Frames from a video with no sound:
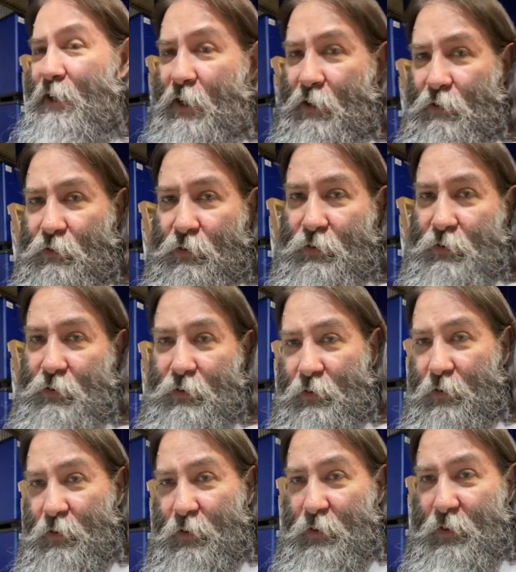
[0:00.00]
know.
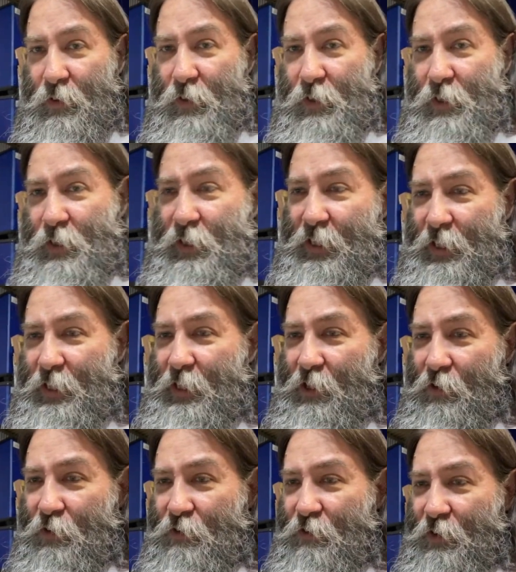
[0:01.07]
You know,
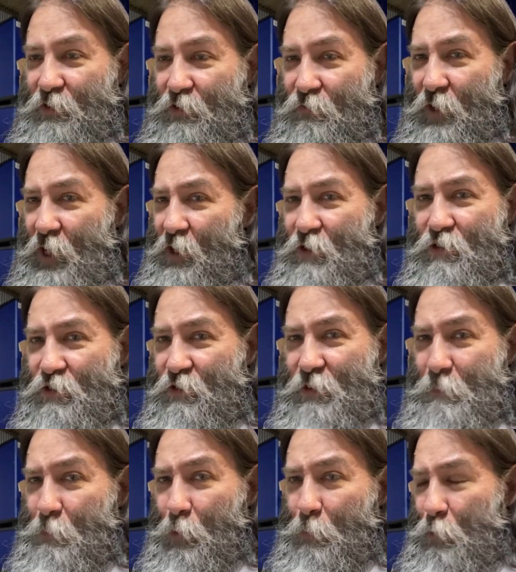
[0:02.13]
it's a very
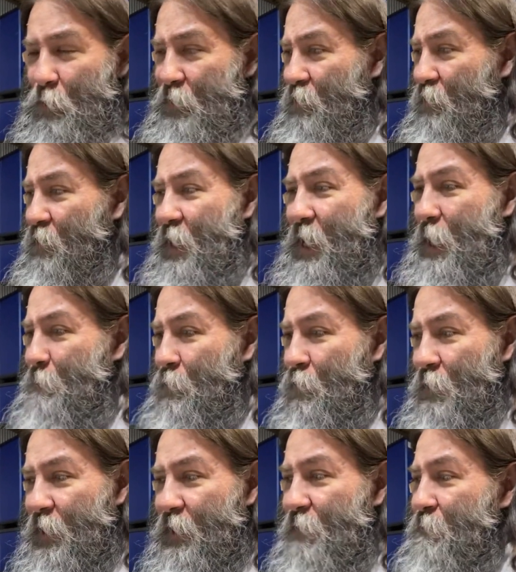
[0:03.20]
simple printer to
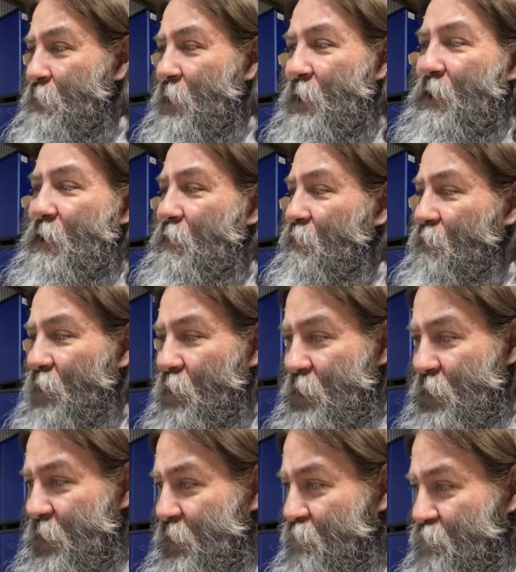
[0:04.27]
operate,
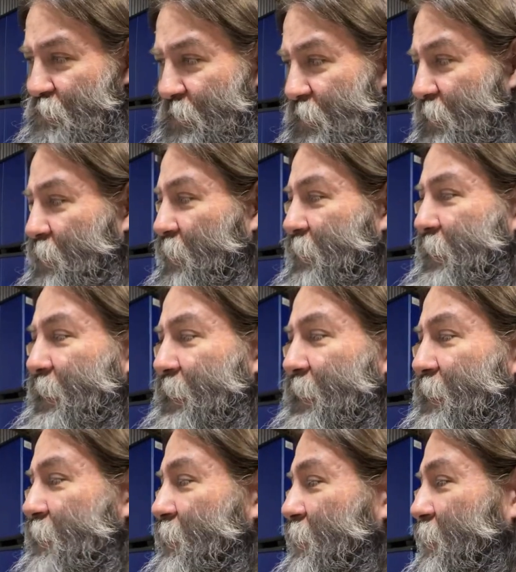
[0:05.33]
very easy to
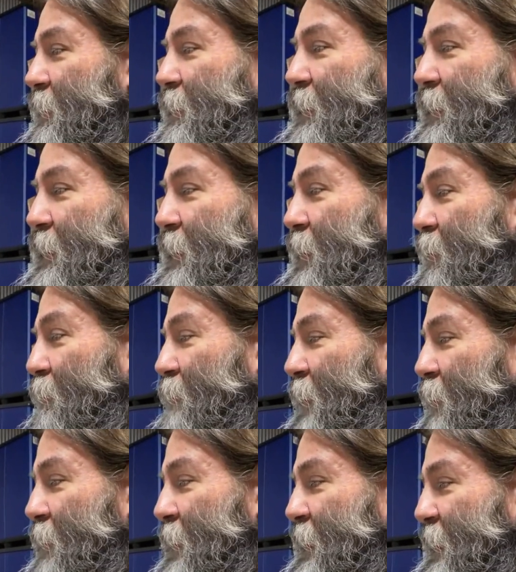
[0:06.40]
clean, you know,
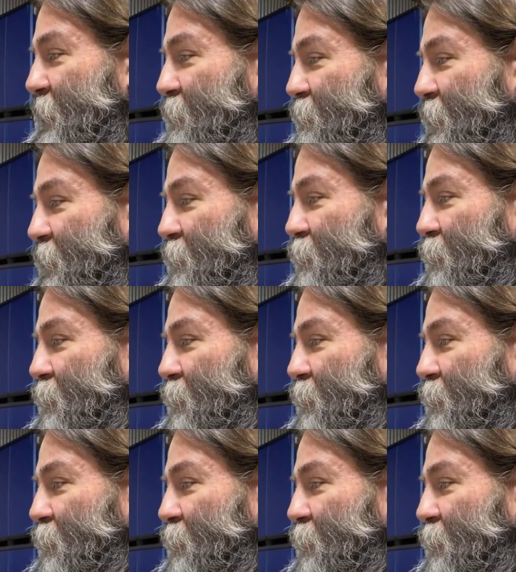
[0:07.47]
very easy